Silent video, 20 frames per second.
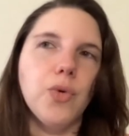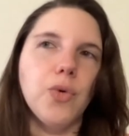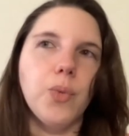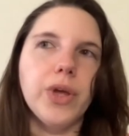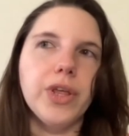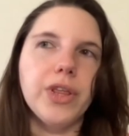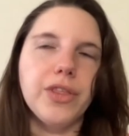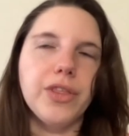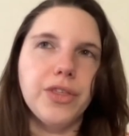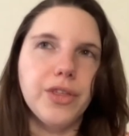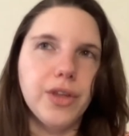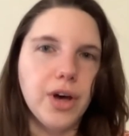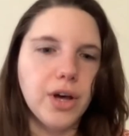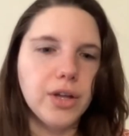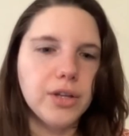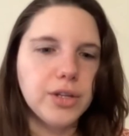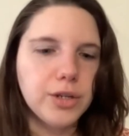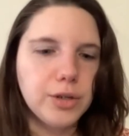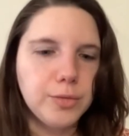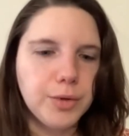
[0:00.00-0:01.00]
with
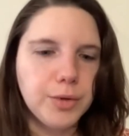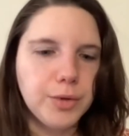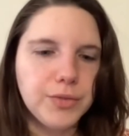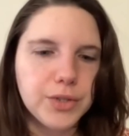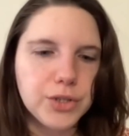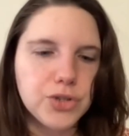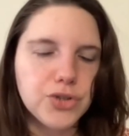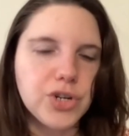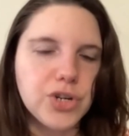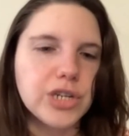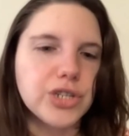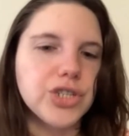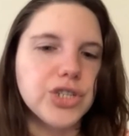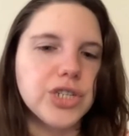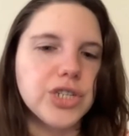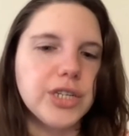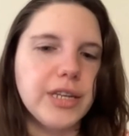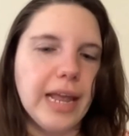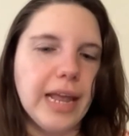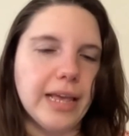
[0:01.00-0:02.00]
a little bit of
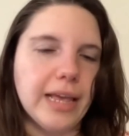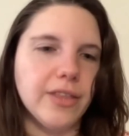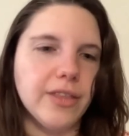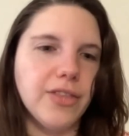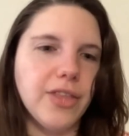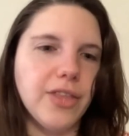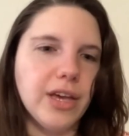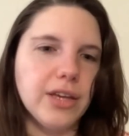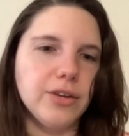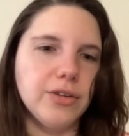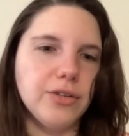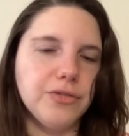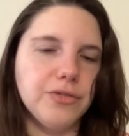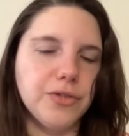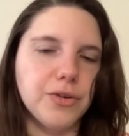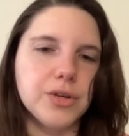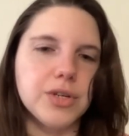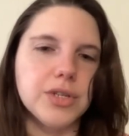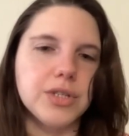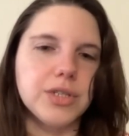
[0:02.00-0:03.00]
instruction and then
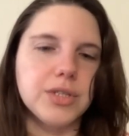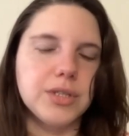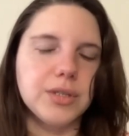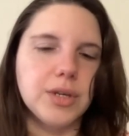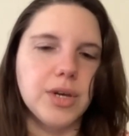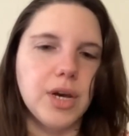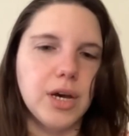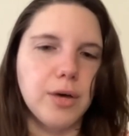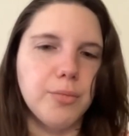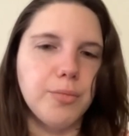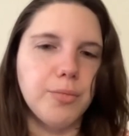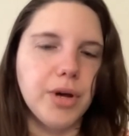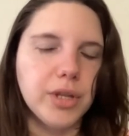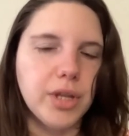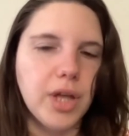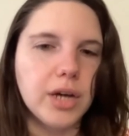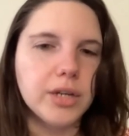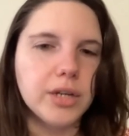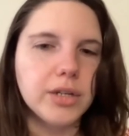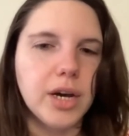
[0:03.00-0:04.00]
focus um, a
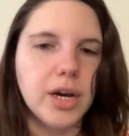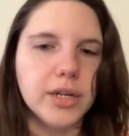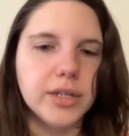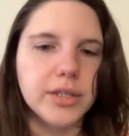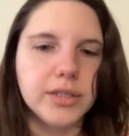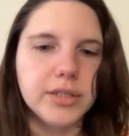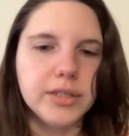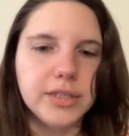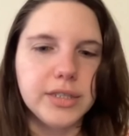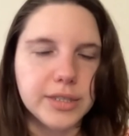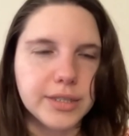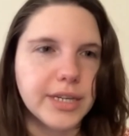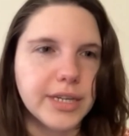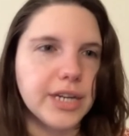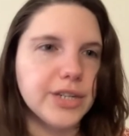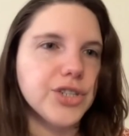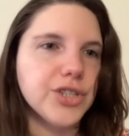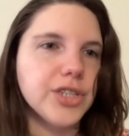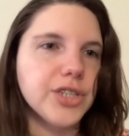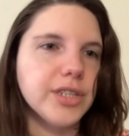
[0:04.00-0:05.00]
lot on
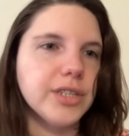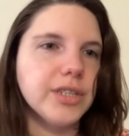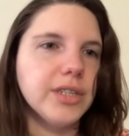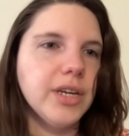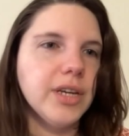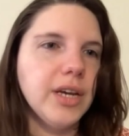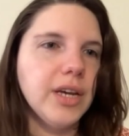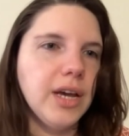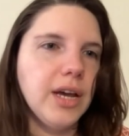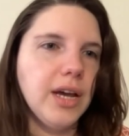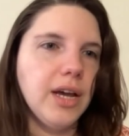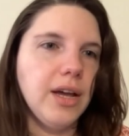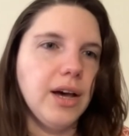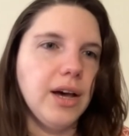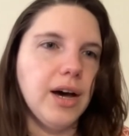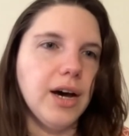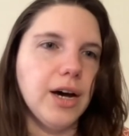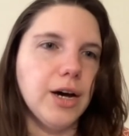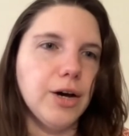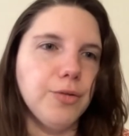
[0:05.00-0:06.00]
discussion.
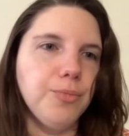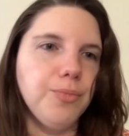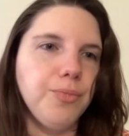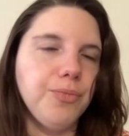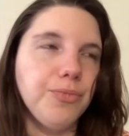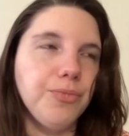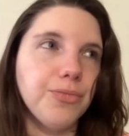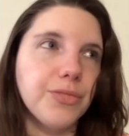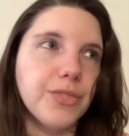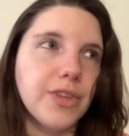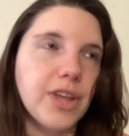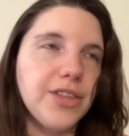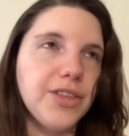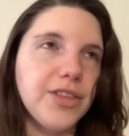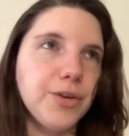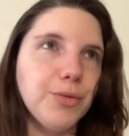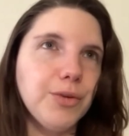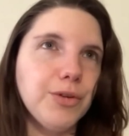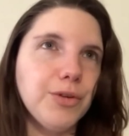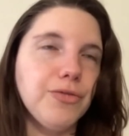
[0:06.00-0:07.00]
Um, I
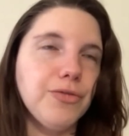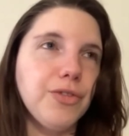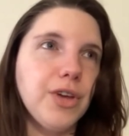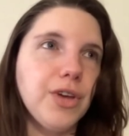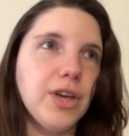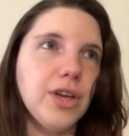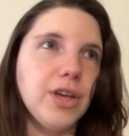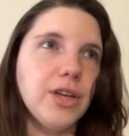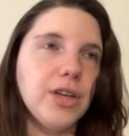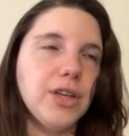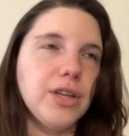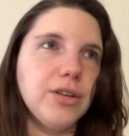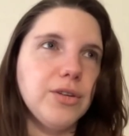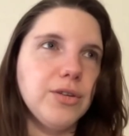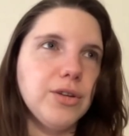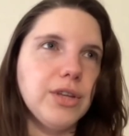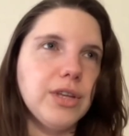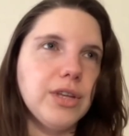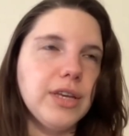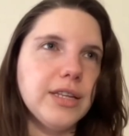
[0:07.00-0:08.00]
think we've,
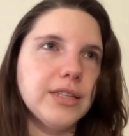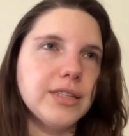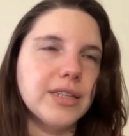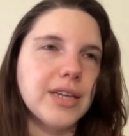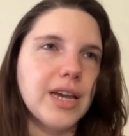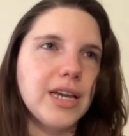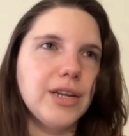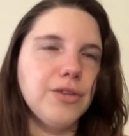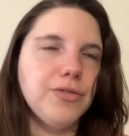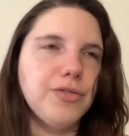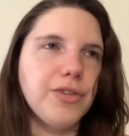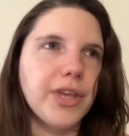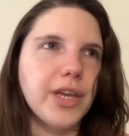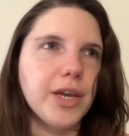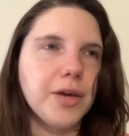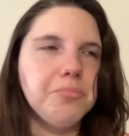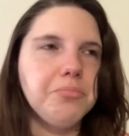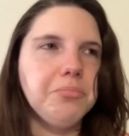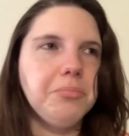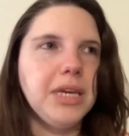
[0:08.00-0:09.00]
it's kind of like
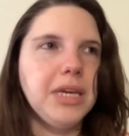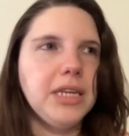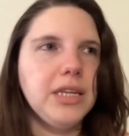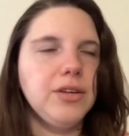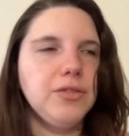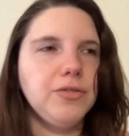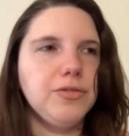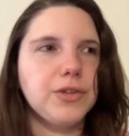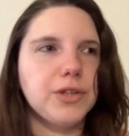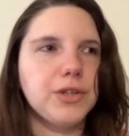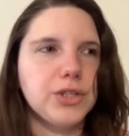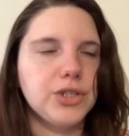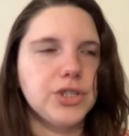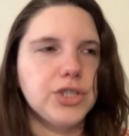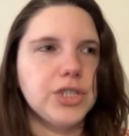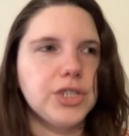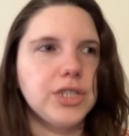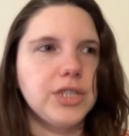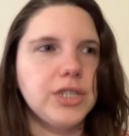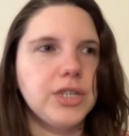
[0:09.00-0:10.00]
a mini
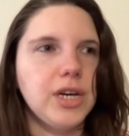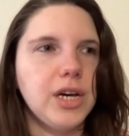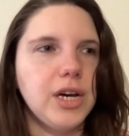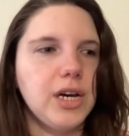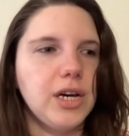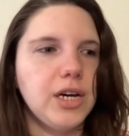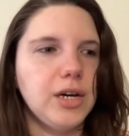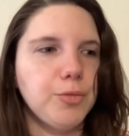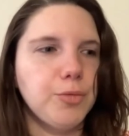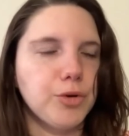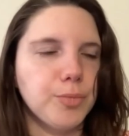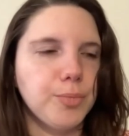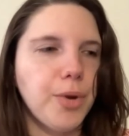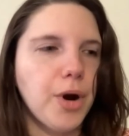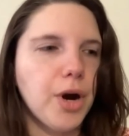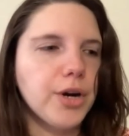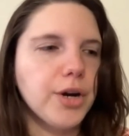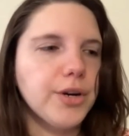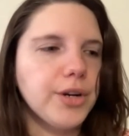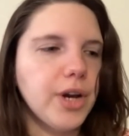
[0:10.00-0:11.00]
version um, or
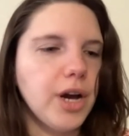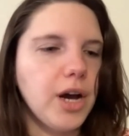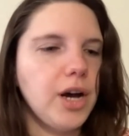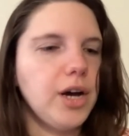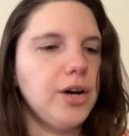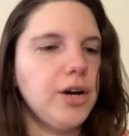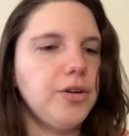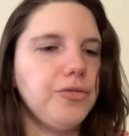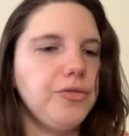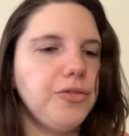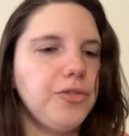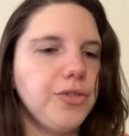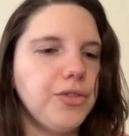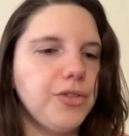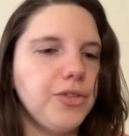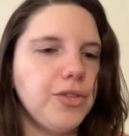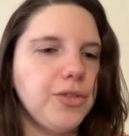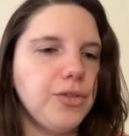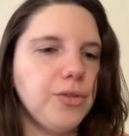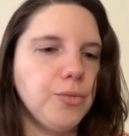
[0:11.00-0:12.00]
part of
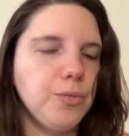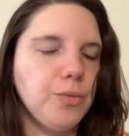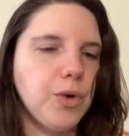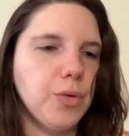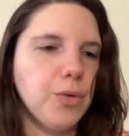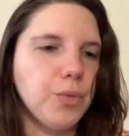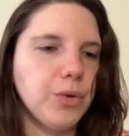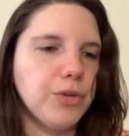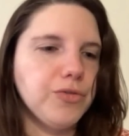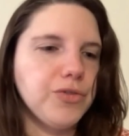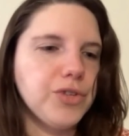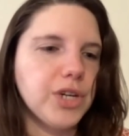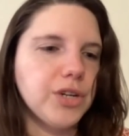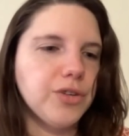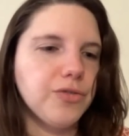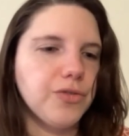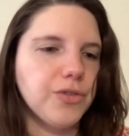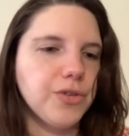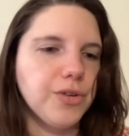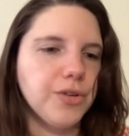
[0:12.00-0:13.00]
what we've
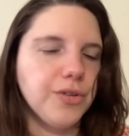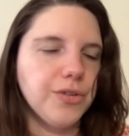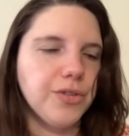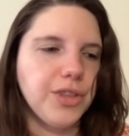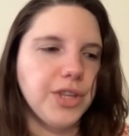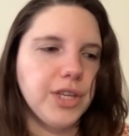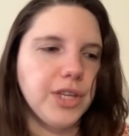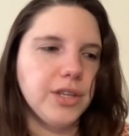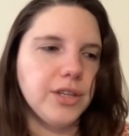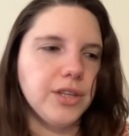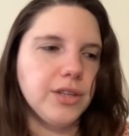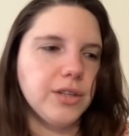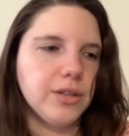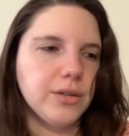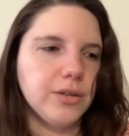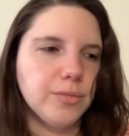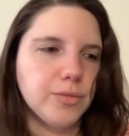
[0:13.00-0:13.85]
done for the